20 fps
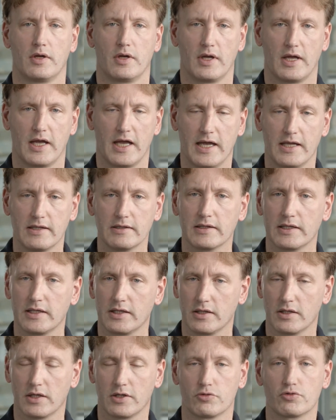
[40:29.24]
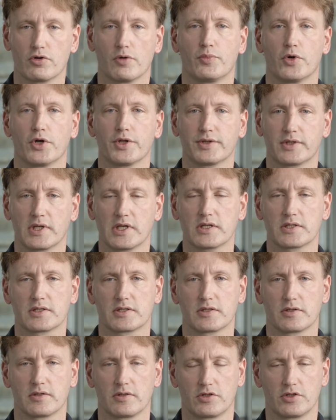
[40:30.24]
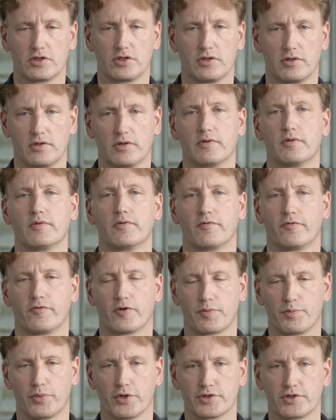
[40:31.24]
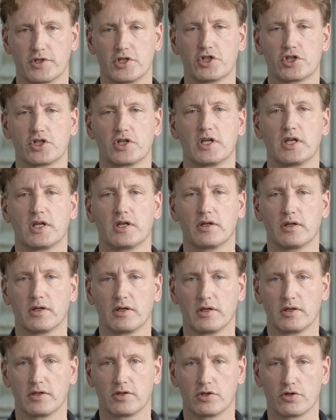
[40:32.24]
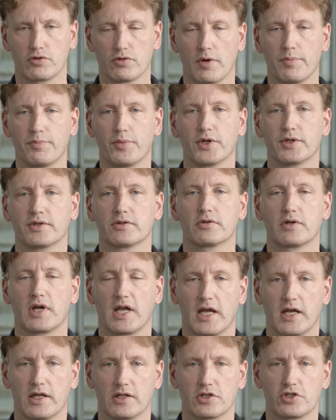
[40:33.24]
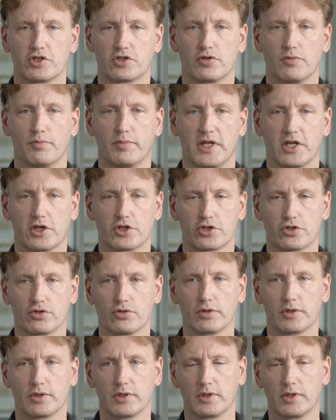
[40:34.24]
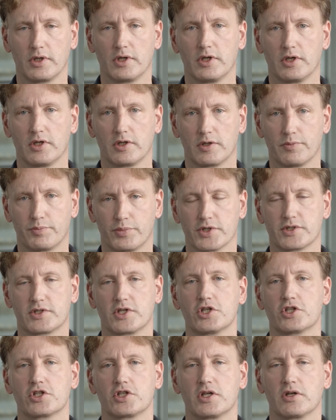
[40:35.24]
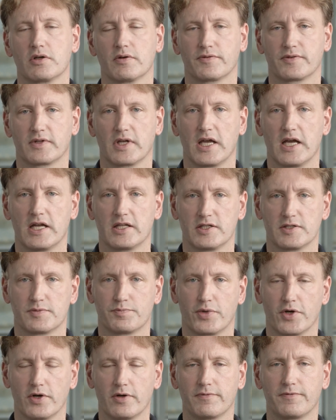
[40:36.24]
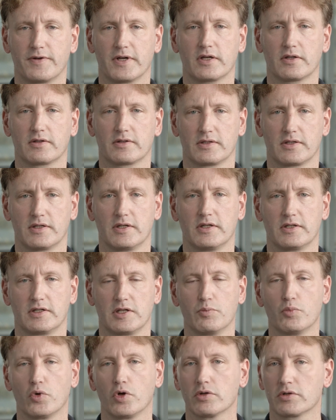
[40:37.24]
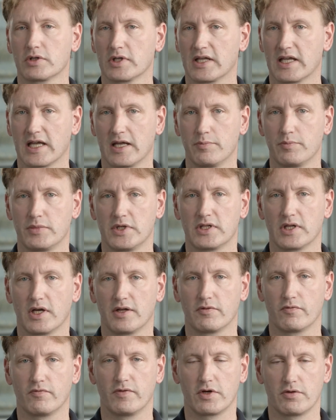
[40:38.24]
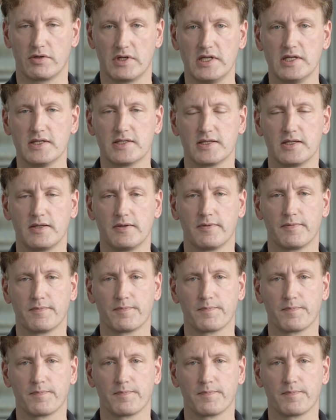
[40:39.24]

handling and robotics for positioning the robot head to make sure the positioning of the head is perfect. The molding can be done very easy.